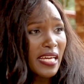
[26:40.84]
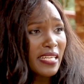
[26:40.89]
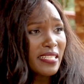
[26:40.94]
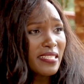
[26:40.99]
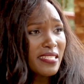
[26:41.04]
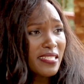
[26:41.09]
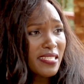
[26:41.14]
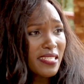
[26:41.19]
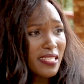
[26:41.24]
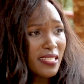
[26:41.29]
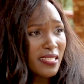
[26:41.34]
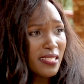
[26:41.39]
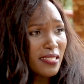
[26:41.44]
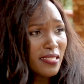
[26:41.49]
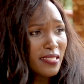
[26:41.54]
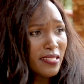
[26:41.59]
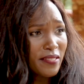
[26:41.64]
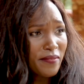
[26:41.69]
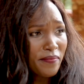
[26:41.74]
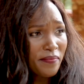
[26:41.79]

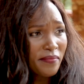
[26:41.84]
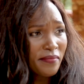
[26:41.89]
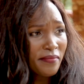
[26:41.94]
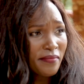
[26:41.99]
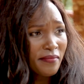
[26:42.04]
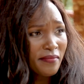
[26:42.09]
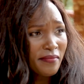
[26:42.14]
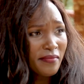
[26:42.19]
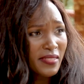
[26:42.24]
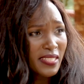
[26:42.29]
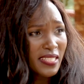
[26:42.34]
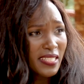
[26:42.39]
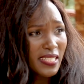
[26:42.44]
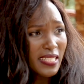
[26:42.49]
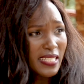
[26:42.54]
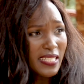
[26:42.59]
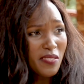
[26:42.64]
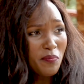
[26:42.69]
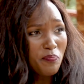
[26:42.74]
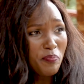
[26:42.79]
light-skinned
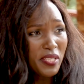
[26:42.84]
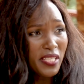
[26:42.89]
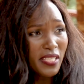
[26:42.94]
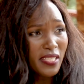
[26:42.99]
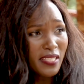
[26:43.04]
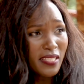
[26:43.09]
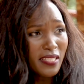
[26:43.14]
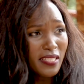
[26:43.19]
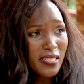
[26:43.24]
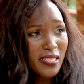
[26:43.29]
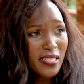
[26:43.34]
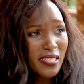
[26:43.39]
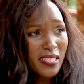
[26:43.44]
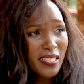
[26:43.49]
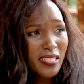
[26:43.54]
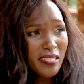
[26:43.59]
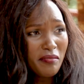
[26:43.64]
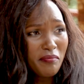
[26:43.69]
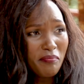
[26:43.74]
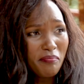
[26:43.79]
is being
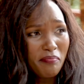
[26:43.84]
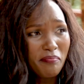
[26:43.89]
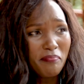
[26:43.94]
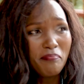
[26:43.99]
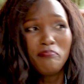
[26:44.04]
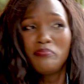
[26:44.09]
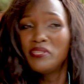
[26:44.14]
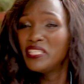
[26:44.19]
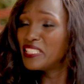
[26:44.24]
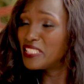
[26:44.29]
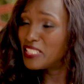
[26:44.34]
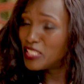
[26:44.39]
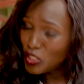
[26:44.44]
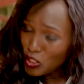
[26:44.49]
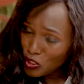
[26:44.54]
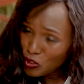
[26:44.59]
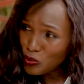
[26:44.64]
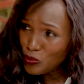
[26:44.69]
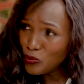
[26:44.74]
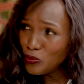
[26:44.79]
cute, being
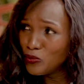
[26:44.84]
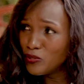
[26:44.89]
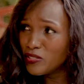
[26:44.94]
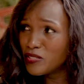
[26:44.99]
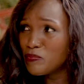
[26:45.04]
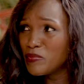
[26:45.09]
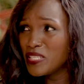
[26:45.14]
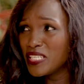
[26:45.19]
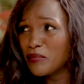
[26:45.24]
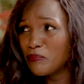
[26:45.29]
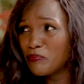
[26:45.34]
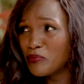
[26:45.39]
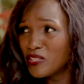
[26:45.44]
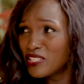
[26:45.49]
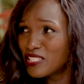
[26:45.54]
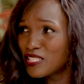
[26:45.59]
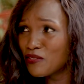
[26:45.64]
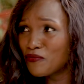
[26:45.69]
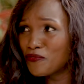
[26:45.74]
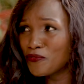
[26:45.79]

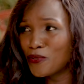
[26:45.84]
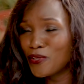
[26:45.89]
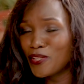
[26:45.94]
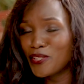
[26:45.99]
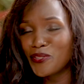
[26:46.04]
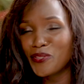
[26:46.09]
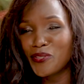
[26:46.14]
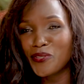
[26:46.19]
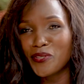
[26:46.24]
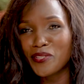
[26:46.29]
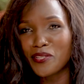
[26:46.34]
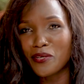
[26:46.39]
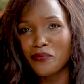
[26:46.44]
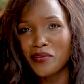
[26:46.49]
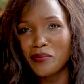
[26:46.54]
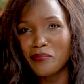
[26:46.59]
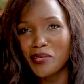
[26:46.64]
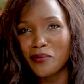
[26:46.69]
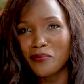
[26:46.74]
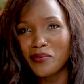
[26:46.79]
beautiful. You know, the
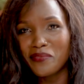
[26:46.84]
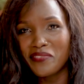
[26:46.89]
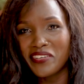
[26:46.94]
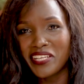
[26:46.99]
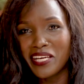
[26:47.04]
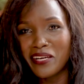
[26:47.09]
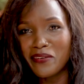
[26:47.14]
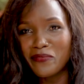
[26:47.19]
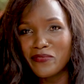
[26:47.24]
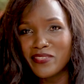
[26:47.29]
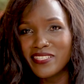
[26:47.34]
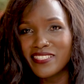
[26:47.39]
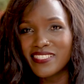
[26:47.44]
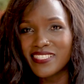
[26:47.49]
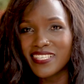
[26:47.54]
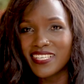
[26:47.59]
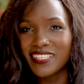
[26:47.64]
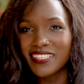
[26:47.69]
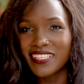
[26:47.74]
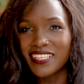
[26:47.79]
women we even have this
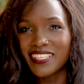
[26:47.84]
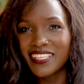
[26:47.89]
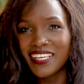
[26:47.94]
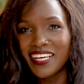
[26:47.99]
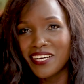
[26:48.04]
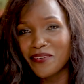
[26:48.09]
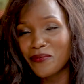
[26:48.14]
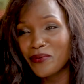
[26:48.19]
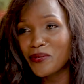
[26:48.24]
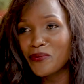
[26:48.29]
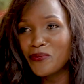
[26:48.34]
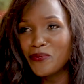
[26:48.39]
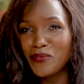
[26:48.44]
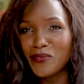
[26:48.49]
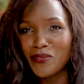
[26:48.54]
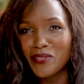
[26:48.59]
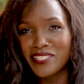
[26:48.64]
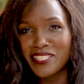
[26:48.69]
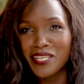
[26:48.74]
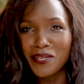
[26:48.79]
saying that we're
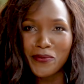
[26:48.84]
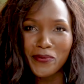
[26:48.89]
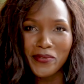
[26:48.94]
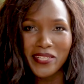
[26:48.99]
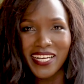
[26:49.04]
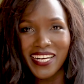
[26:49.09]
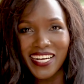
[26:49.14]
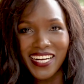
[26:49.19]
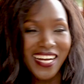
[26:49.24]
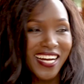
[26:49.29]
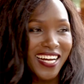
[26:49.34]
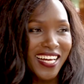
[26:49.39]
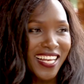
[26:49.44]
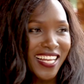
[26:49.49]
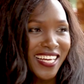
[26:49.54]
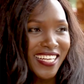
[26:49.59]
going to jakuyaka